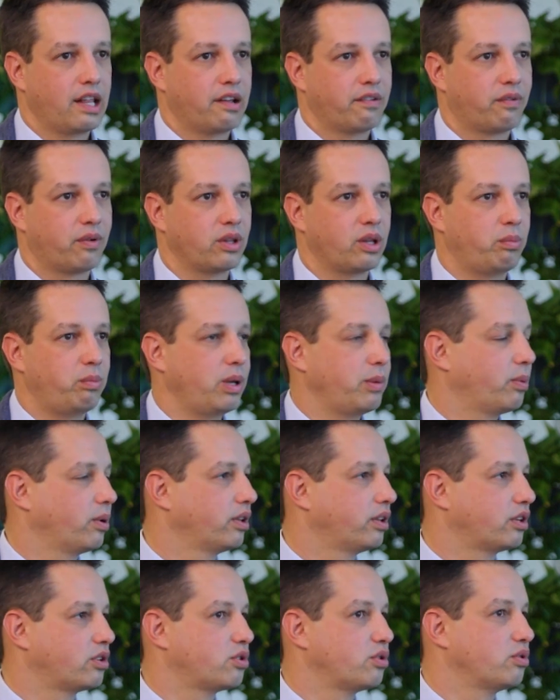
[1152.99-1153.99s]
For the
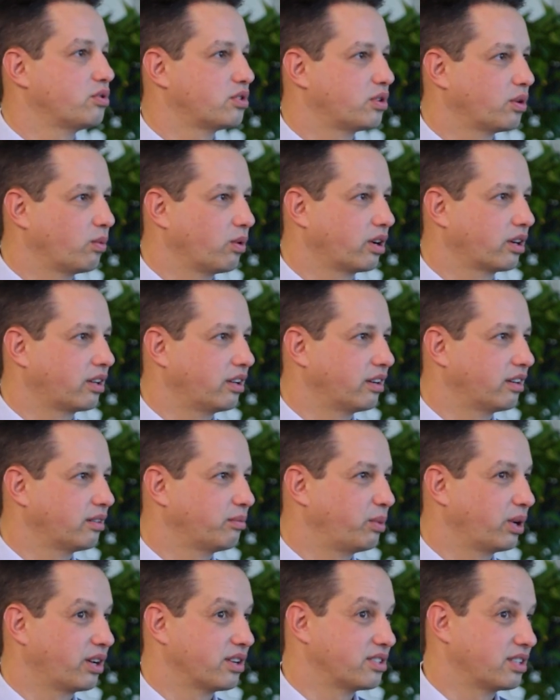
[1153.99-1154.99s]
people that choose to work here,
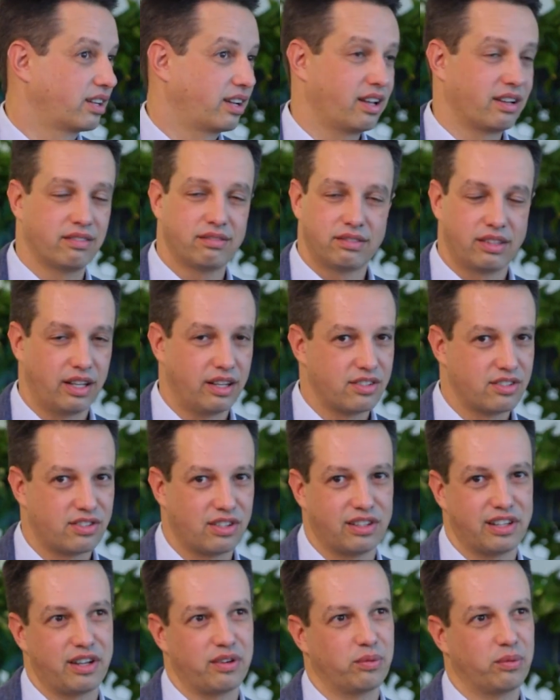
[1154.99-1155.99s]
because again, it's
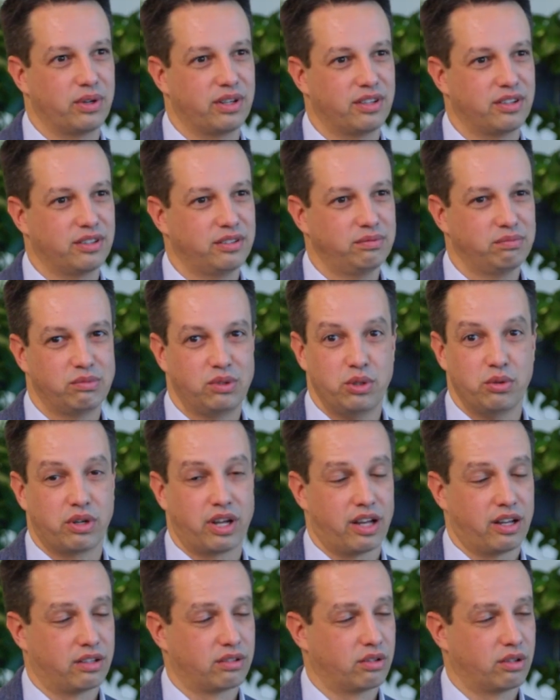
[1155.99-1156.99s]
still at will, you
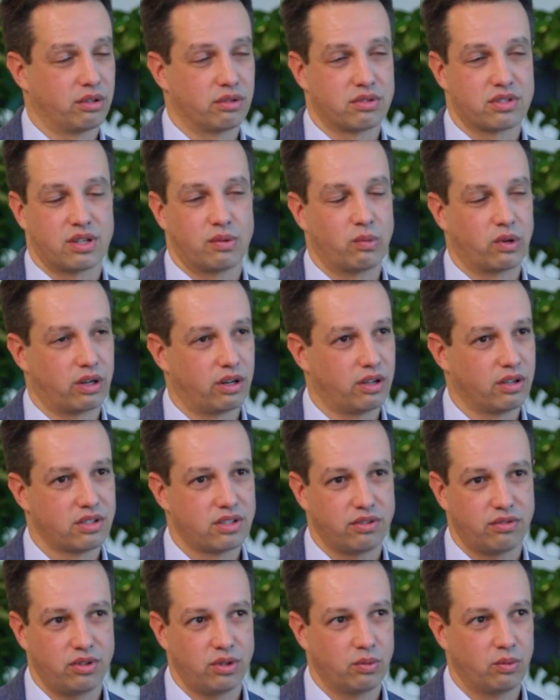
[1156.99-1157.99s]
can go somewhere
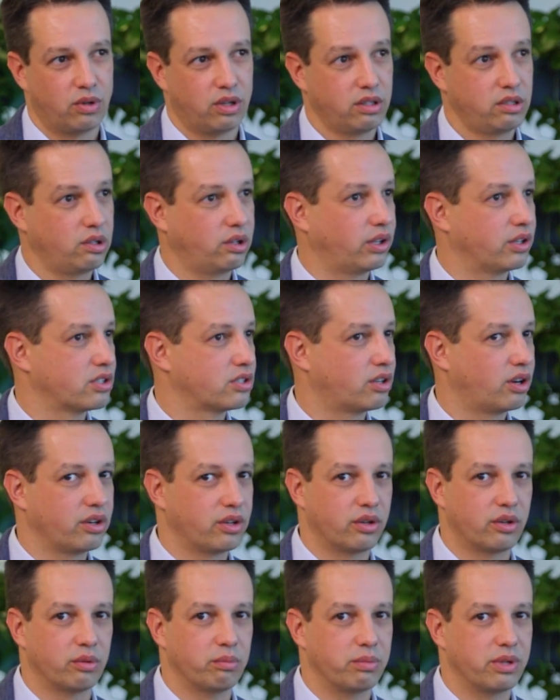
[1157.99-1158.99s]
else if you want. You can start
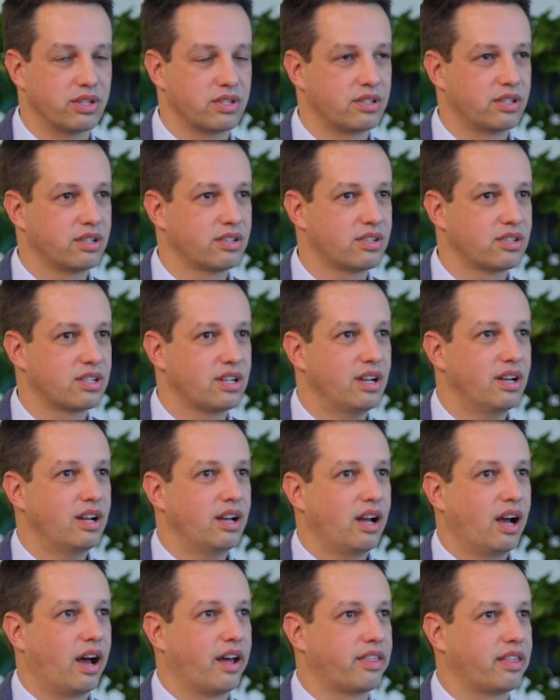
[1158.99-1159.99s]
your own business.
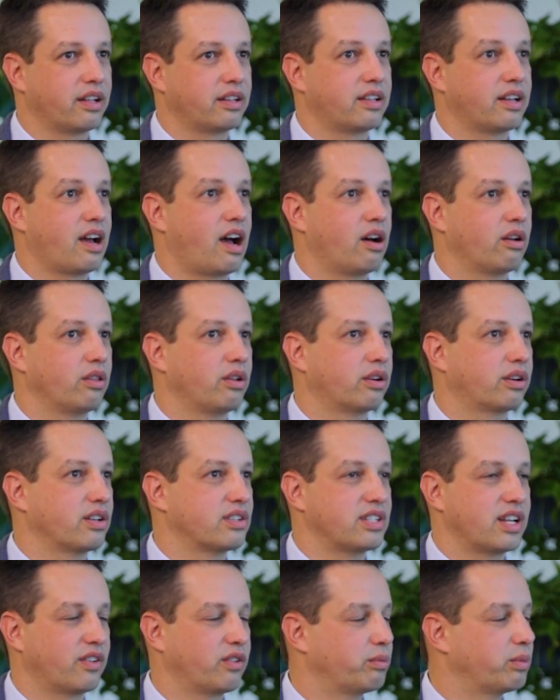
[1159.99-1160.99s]
I think the outlook
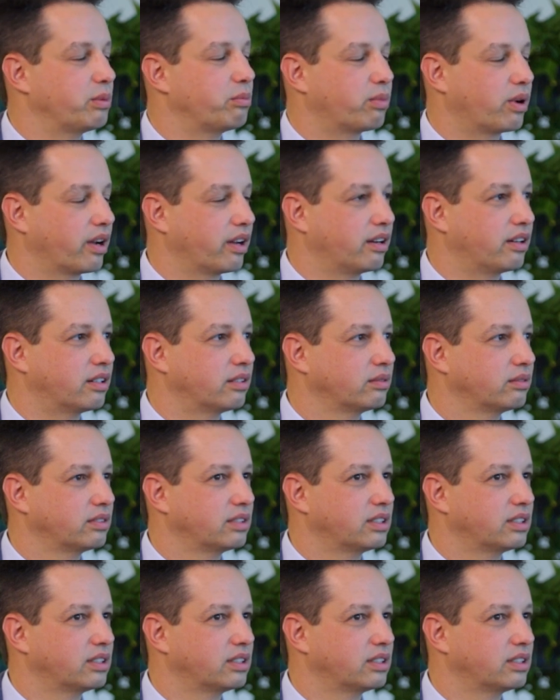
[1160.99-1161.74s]
has never been brighter.